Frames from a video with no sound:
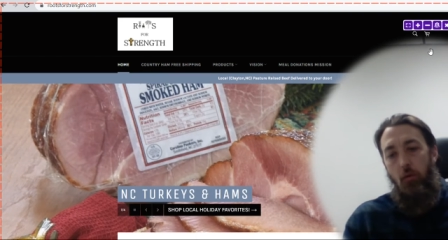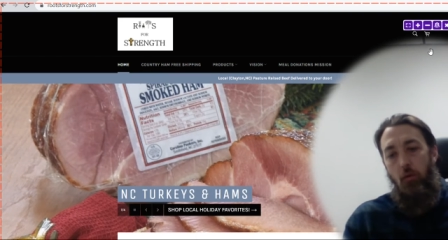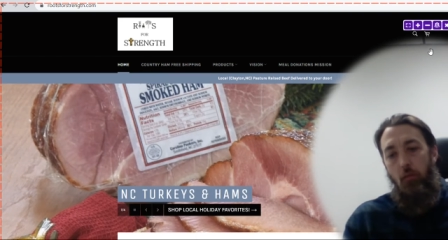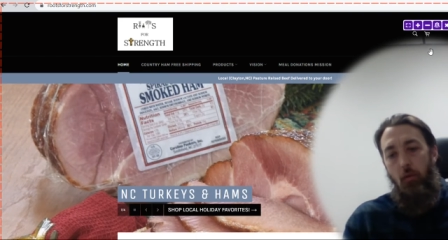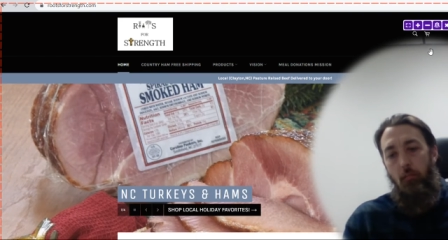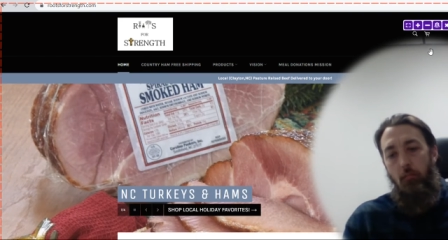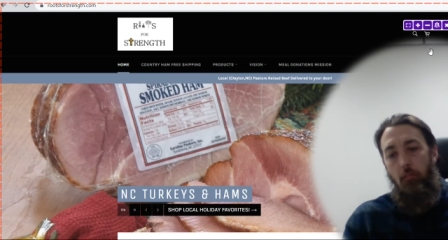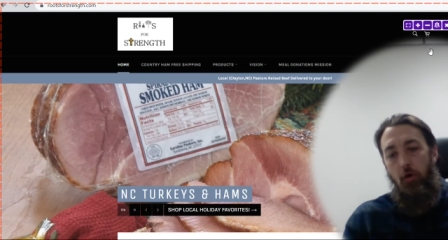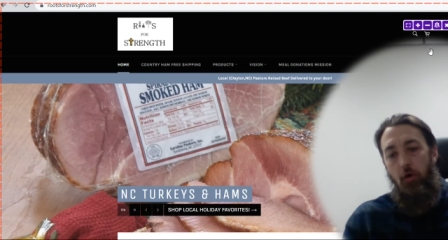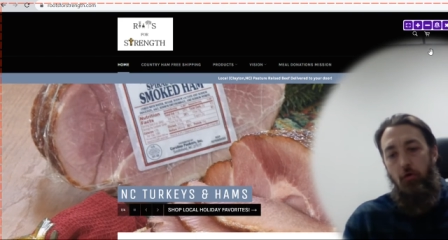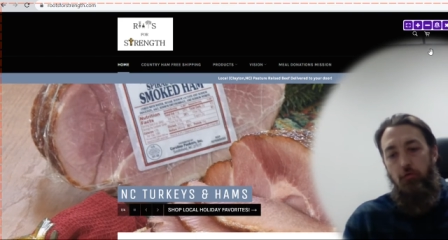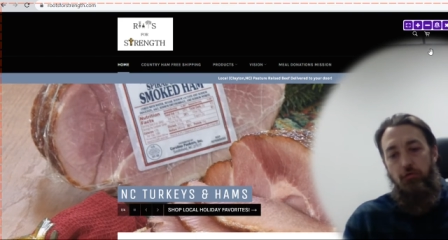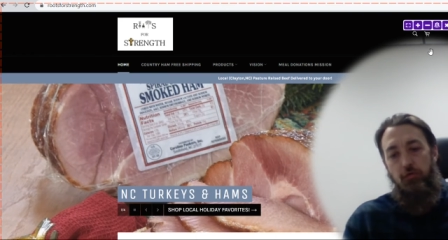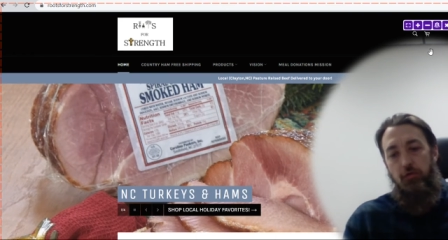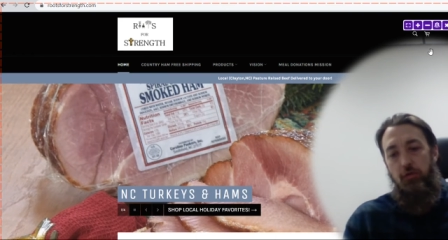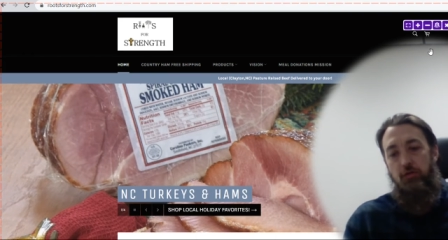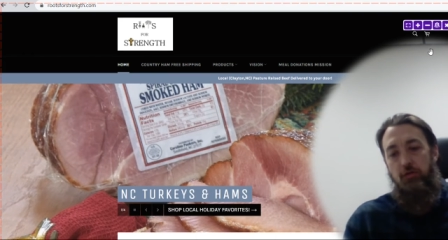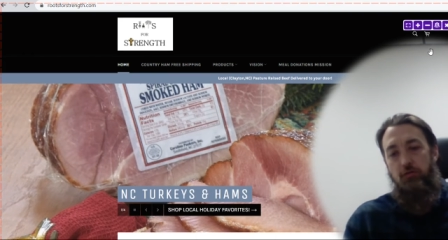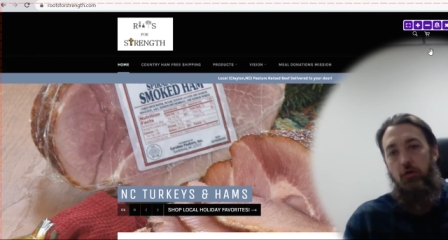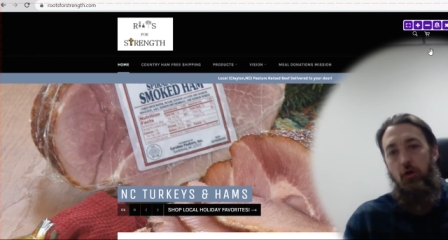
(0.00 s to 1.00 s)
but most
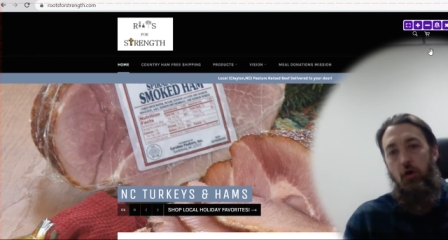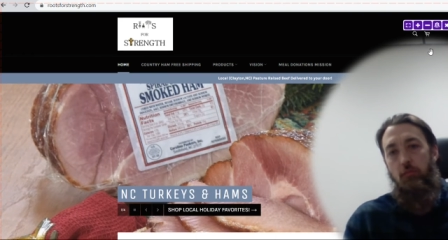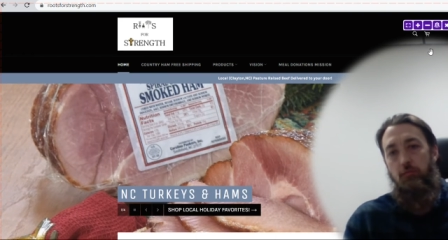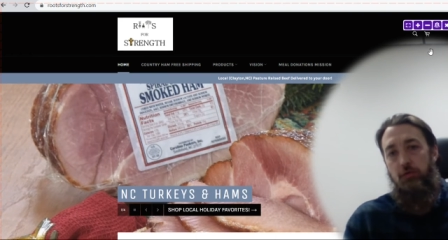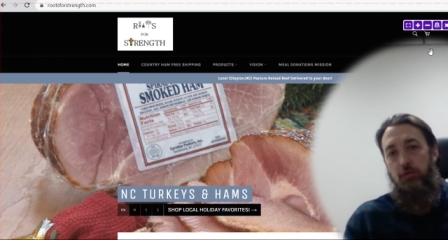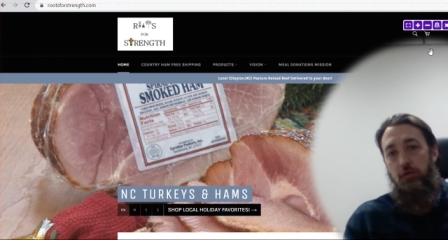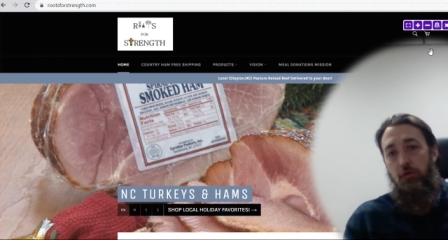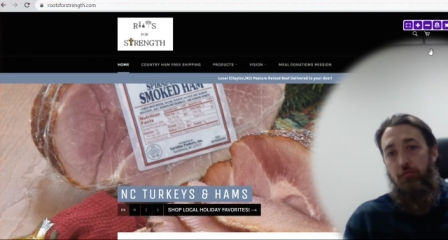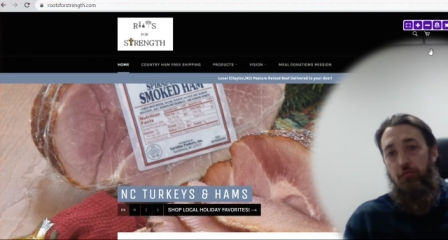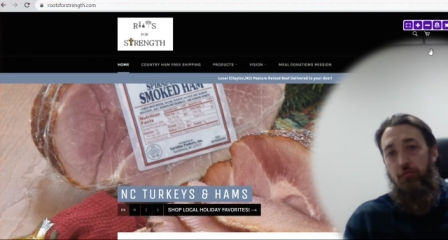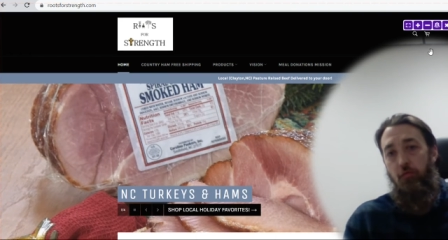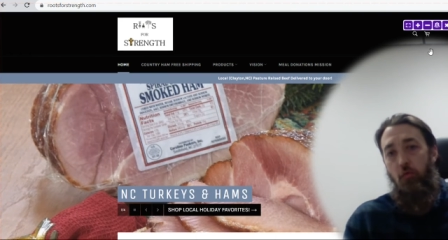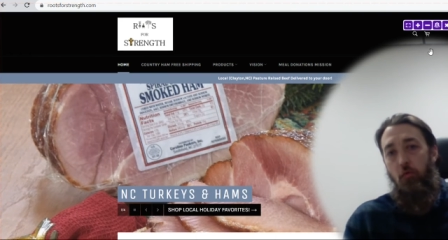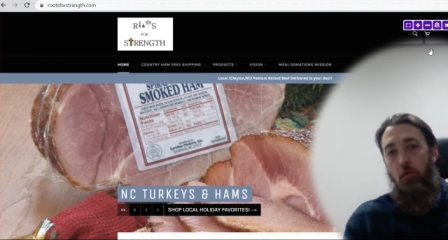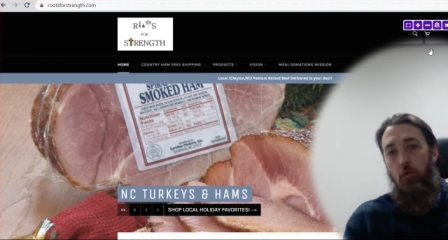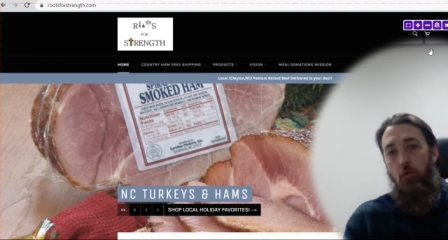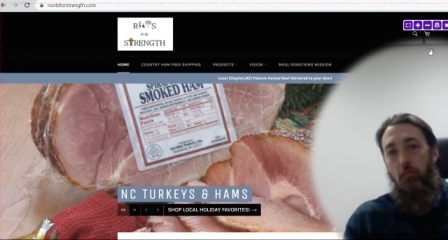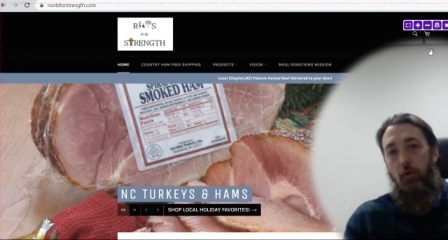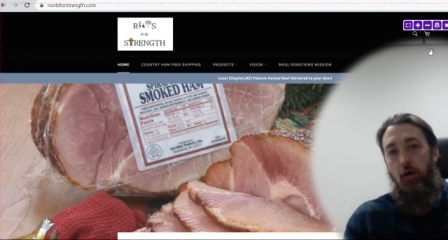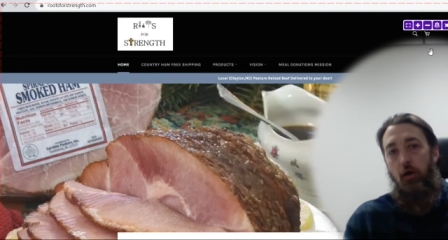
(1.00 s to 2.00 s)
of this comes in the
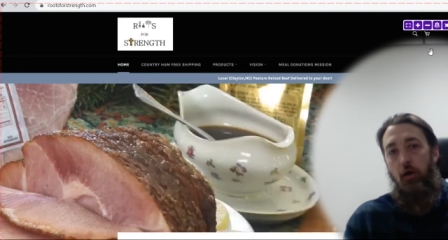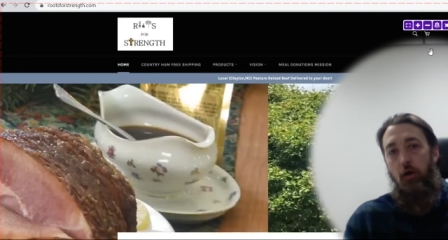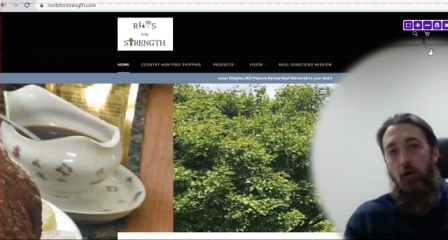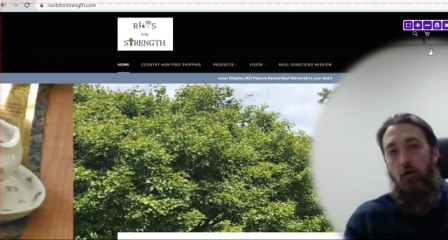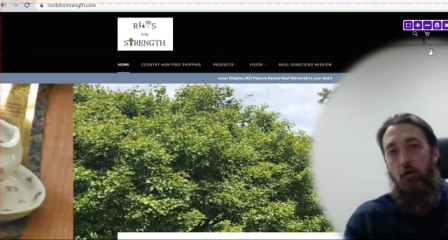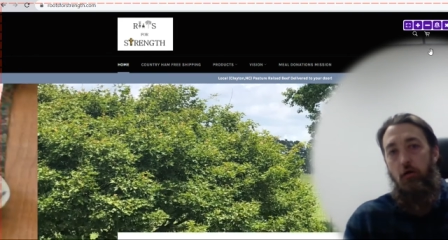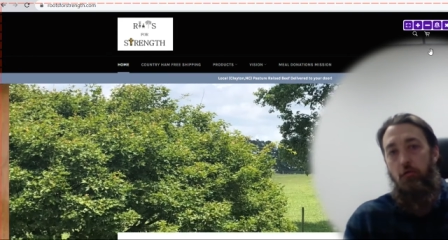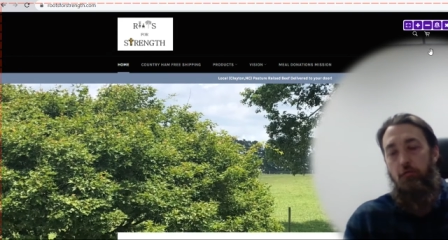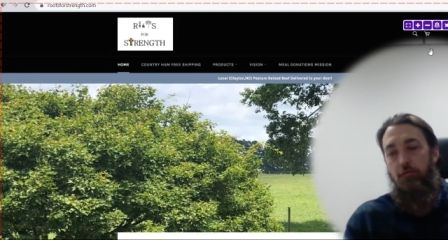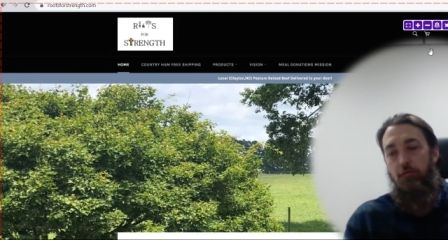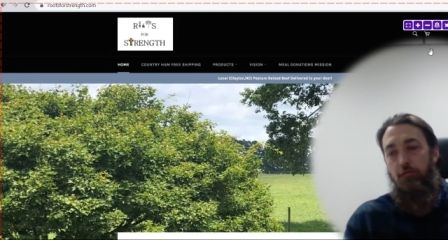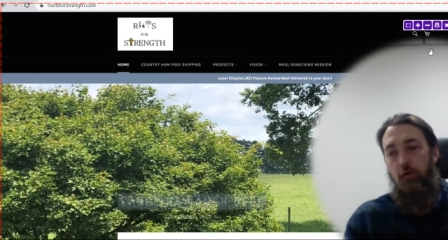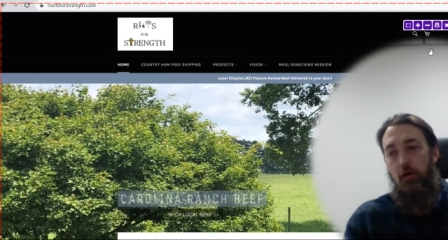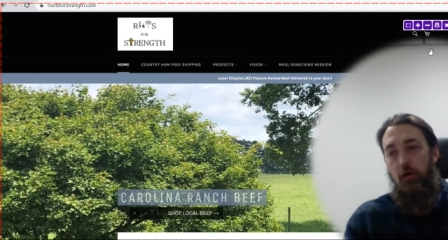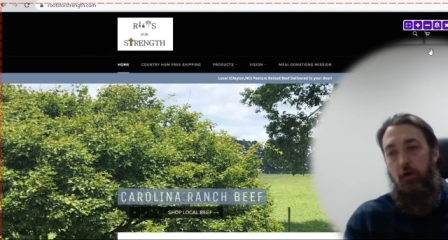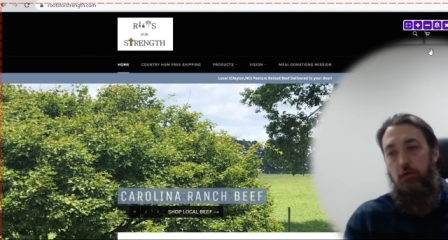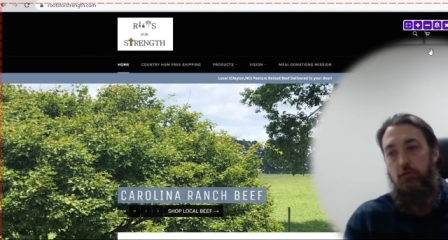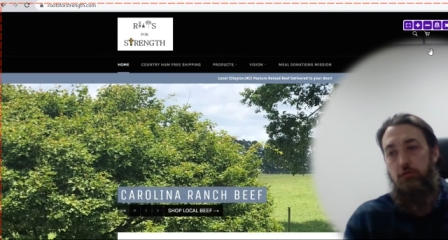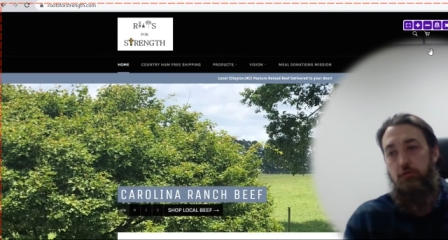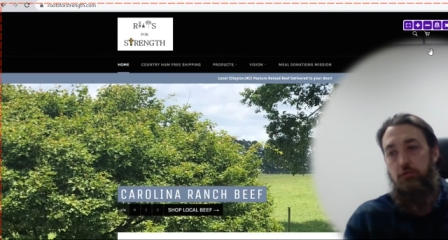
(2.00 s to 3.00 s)
form of
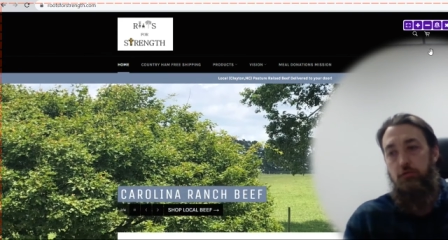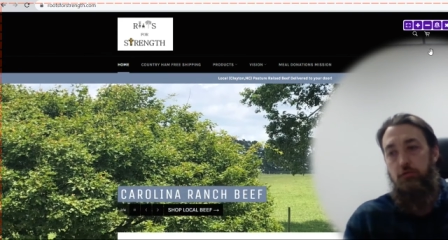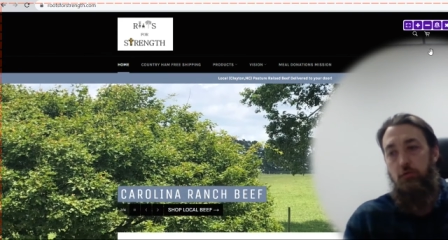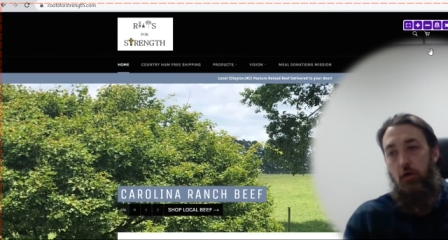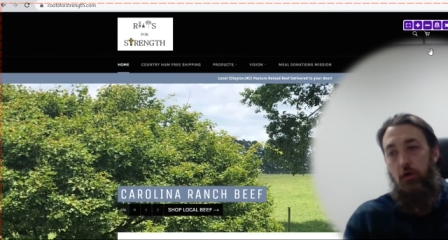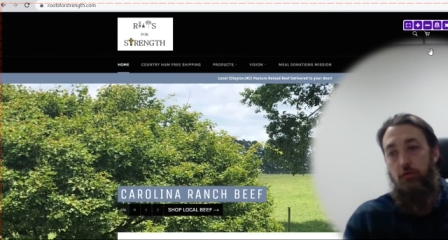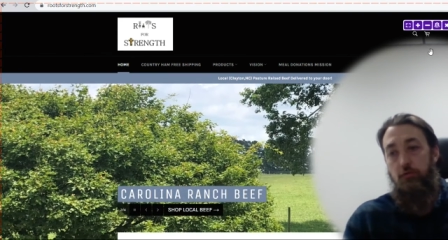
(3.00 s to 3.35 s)
uh,